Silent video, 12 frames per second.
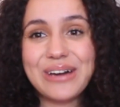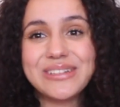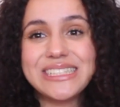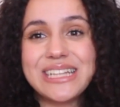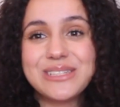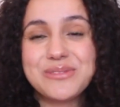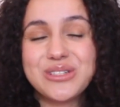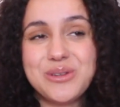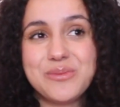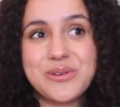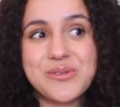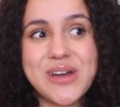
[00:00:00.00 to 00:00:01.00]
We tend to push
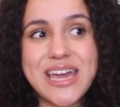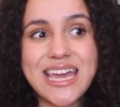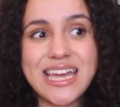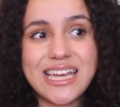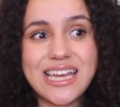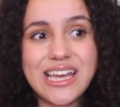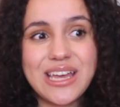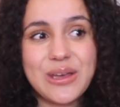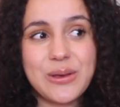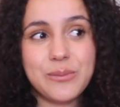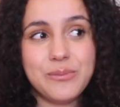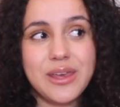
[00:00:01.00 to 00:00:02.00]
people away
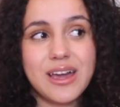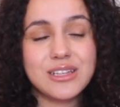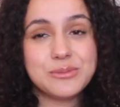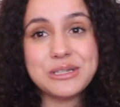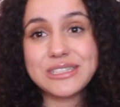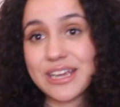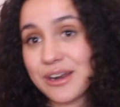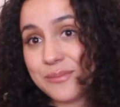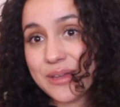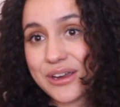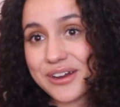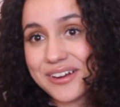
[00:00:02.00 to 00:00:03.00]
because we're scared
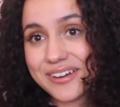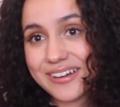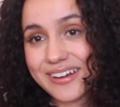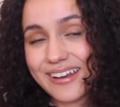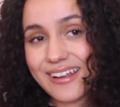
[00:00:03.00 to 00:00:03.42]
of being hurt.